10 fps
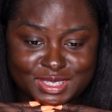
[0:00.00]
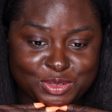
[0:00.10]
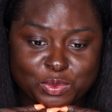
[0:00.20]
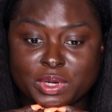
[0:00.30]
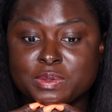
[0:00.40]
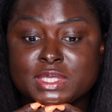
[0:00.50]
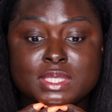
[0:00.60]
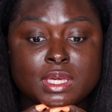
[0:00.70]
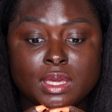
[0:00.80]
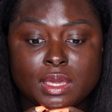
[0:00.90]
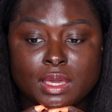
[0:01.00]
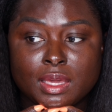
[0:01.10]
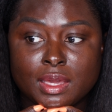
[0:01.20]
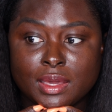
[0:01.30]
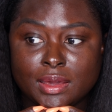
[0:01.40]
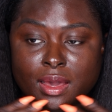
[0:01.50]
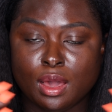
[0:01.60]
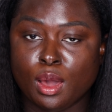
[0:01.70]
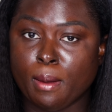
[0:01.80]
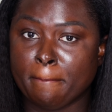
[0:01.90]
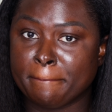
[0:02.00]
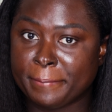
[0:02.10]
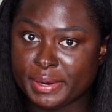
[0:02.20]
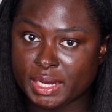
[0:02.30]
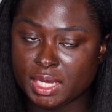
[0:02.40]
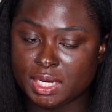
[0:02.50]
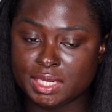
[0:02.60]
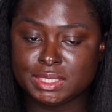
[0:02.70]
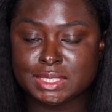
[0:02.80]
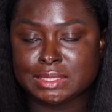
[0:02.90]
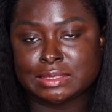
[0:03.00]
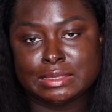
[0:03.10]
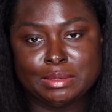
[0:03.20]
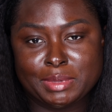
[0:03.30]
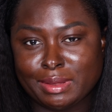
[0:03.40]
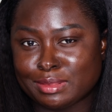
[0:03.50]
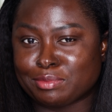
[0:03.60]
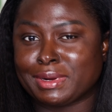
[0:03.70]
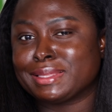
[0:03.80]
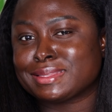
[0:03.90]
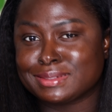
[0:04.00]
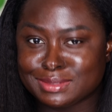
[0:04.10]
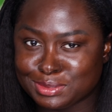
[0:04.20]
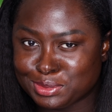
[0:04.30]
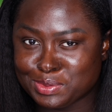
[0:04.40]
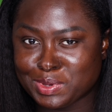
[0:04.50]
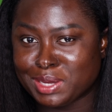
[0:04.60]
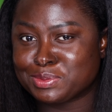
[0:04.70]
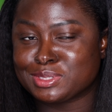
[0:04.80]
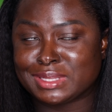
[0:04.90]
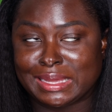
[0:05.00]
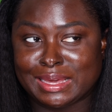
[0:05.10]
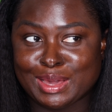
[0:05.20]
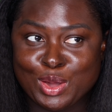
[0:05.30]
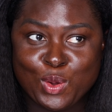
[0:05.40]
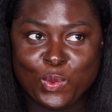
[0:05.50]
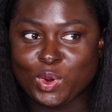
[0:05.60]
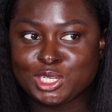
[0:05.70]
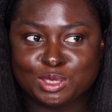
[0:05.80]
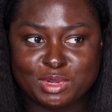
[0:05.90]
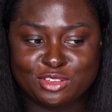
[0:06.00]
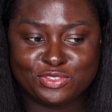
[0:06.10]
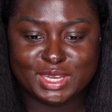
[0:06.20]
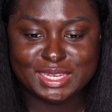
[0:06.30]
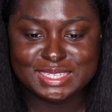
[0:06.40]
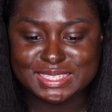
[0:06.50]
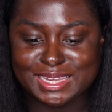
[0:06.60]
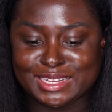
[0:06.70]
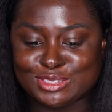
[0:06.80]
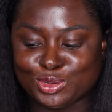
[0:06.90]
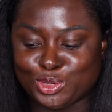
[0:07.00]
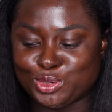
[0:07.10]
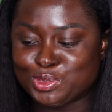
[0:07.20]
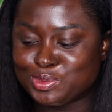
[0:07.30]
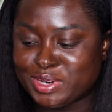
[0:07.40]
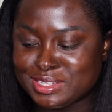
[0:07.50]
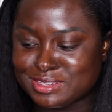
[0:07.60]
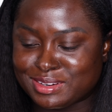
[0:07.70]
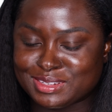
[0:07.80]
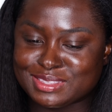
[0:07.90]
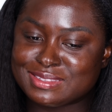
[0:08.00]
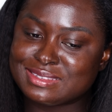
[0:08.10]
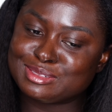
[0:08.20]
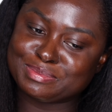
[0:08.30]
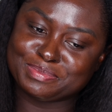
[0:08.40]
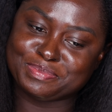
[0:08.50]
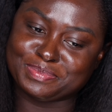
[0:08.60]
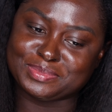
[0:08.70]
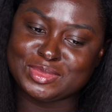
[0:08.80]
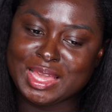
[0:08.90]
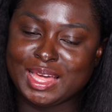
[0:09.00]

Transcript: I don't know what I was thinking, but it just seemed like the right thing to do when I was like washing my face and I saw a new razor and I thought, hmm,